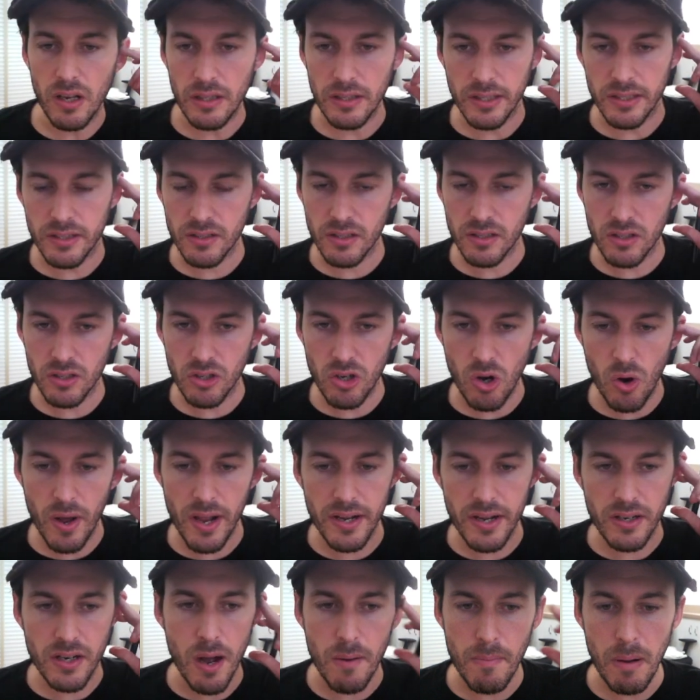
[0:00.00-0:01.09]
Let's go ahead
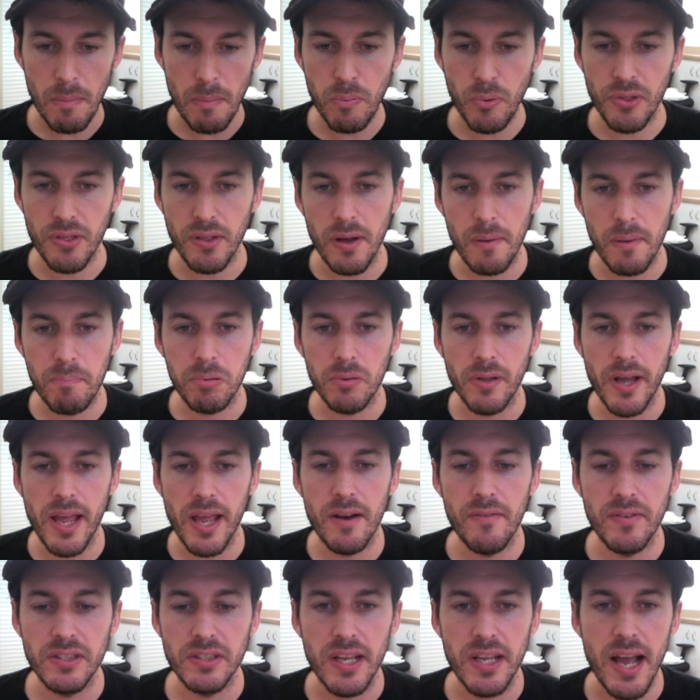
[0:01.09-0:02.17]
and come up with a plan
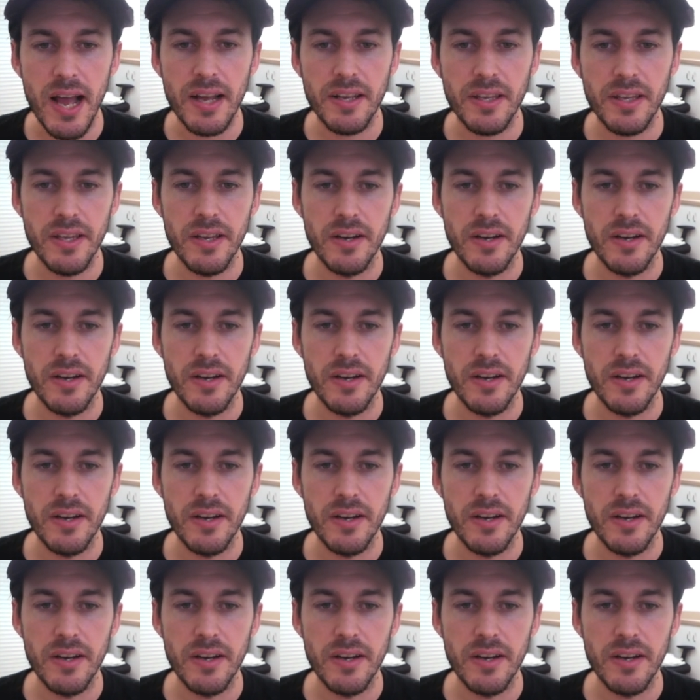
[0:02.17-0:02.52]
of attack